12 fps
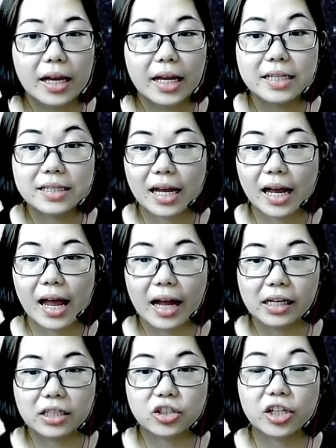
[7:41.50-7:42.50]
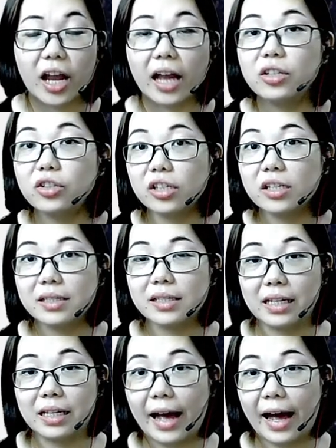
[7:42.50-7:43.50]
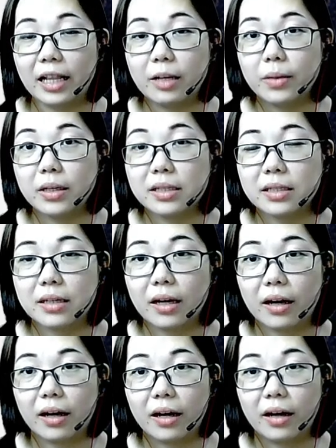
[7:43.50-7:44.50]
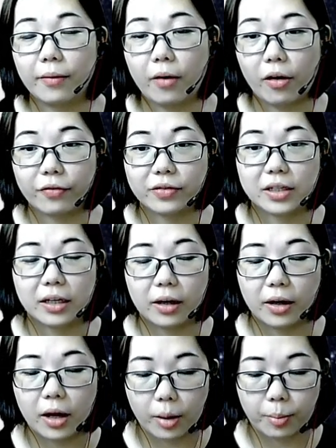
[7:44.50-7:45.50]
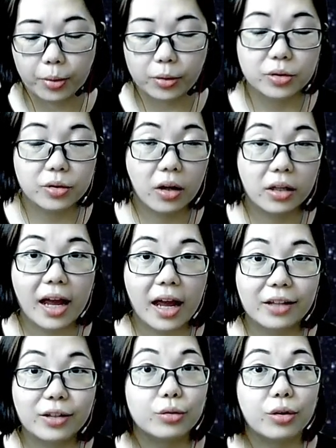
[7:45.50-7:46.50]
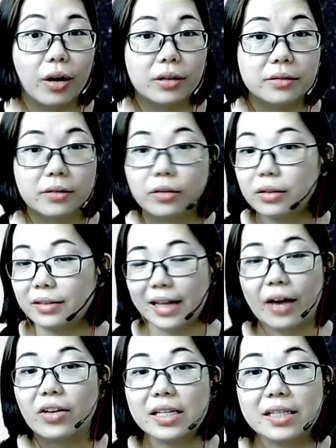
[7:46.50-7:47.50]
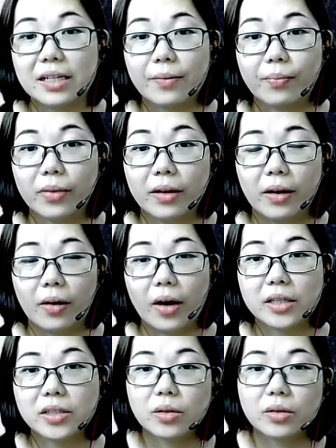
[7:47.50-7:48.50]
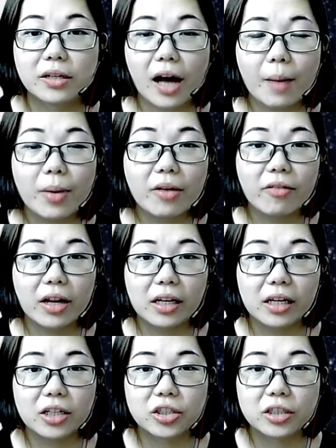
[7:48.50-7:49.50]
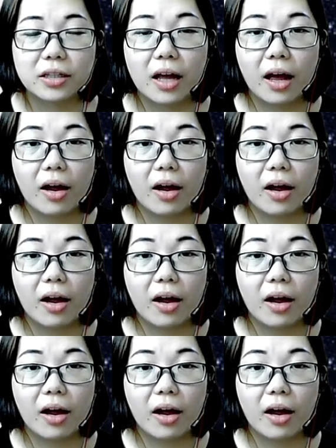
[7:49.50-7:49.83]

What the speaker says: is there any changes in the elements of the proton and neutron? There isn't. Alright, so gamma radiation